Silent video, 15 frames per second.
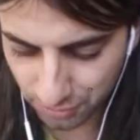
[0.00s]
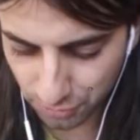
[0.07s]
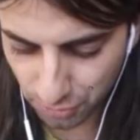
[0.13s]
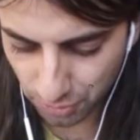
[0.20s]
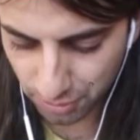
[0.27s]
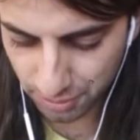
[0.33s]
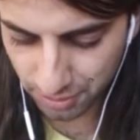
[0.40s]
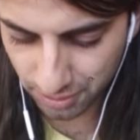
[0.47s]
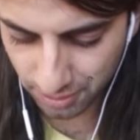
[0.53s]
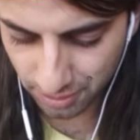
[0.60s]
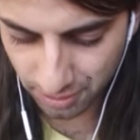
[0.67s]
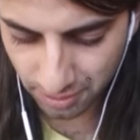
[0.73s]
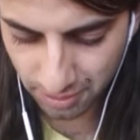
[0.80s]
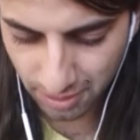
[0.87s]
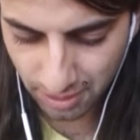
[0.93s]
You can
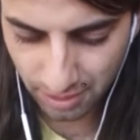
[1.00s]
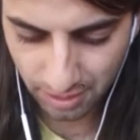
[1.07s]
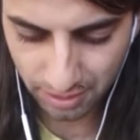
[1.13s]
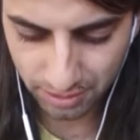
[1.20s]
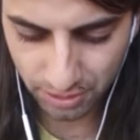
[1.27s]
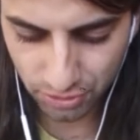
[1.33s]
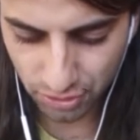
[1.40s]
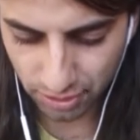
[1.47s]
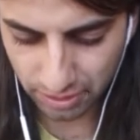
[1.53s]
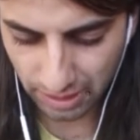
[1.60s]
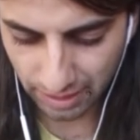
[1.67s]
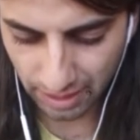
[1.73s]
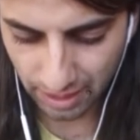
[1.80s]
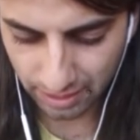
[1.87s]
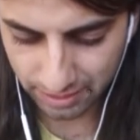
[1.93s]
join uh,
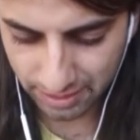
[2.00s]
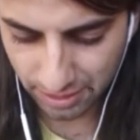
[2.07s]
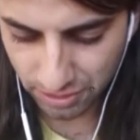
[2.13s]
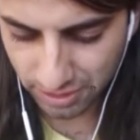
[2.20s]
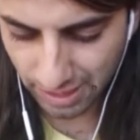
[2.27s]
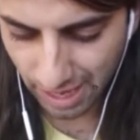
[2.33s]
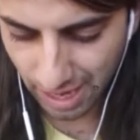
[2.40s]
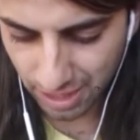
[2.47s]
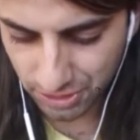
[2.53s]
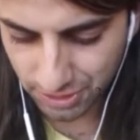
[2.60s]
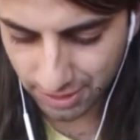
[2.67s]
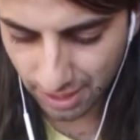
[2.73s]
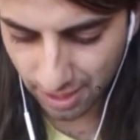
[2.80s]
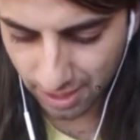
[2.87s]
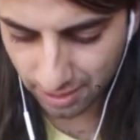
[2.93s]
Digital dot Alex. Here's the
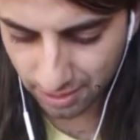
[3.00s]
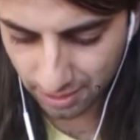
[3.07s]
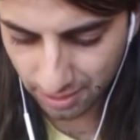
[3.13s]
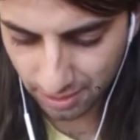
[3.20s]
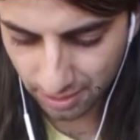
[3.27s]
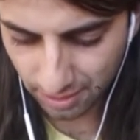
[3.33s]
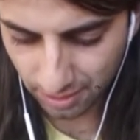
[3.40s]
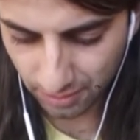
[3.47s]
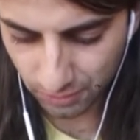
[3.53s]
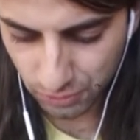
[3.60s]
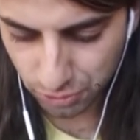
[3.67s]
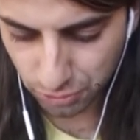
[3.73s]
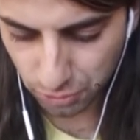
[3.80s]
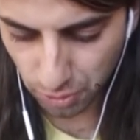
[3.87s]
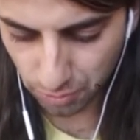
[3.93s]
hashtag
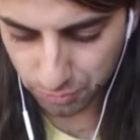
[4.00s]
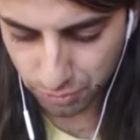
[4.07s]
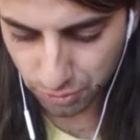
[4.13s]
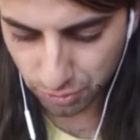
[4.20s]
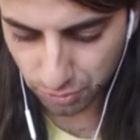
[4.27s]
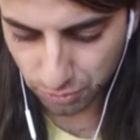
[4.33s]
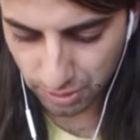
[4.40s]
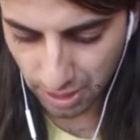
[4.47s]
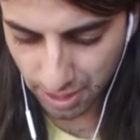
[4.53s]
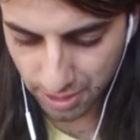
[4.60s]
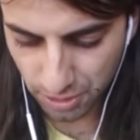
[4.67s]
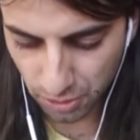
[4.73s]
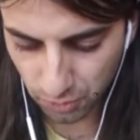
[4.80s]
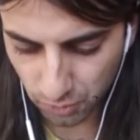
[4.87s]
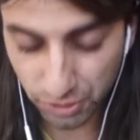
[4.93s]
uh, two oh two
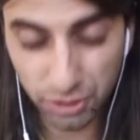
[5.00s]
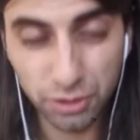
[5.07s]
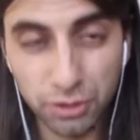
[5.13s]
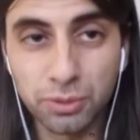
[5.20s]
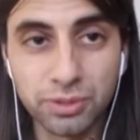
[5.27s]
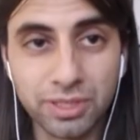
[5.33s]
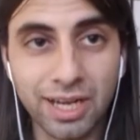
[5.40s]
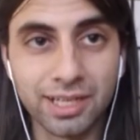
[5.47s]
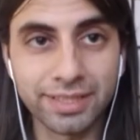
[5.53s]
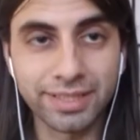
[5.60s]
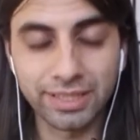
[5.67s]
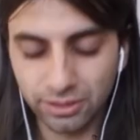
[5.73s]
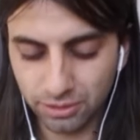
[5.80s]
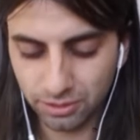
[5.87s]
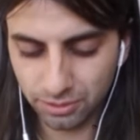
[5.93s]
nine oh Q
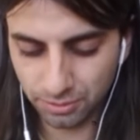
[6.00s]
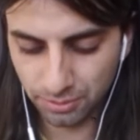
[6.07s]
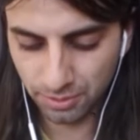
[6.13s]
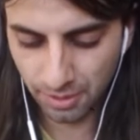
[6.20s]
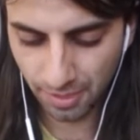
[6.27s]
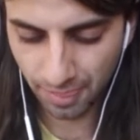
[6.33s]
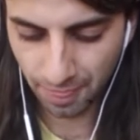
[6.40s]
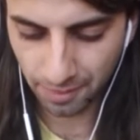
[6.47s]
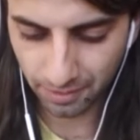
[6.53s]
nine Q.